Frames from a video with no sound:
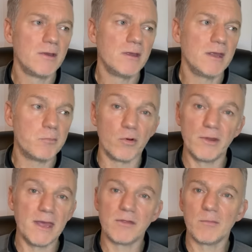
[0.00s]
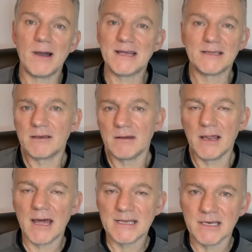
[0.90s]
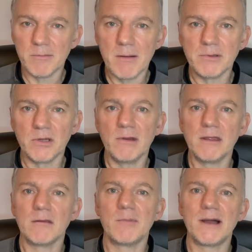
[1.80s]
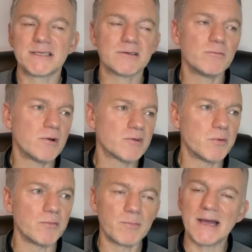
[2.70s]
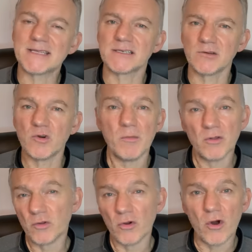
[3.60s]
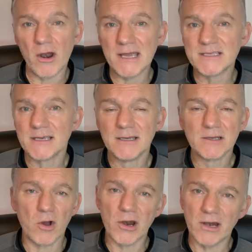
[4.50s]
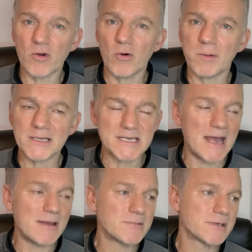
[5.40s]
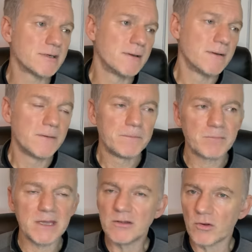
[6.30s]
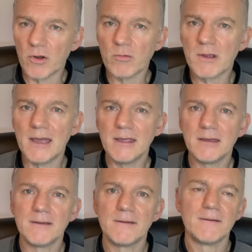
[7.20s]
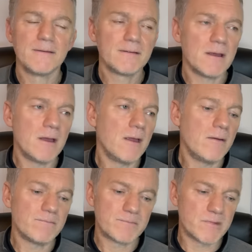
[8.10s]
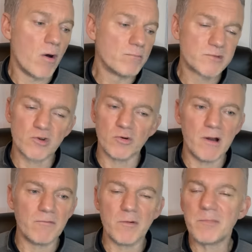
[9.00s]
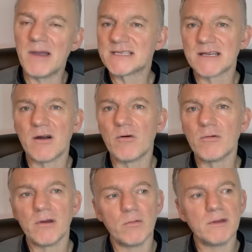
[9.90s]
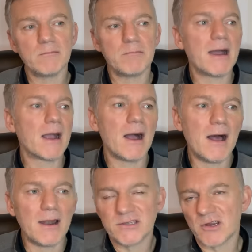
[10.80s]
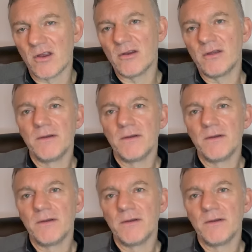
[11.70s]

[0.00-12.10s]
He put Nathan Patterson, didn't realise he remembered who Nathan Patterson was, but Patterson come on, done all right. Got in a couple of times. He done okay. Dom's come on for Beto, you know, Mangala's on.